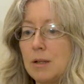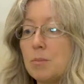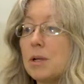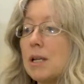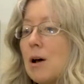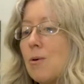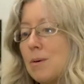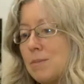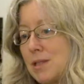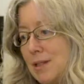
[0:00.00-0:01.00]
but now
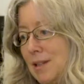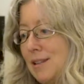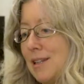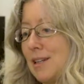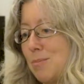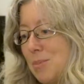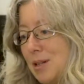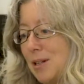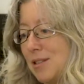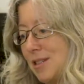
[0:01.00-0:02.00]
I'm seeing that
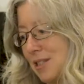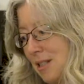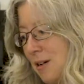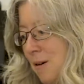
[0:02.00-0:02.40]
because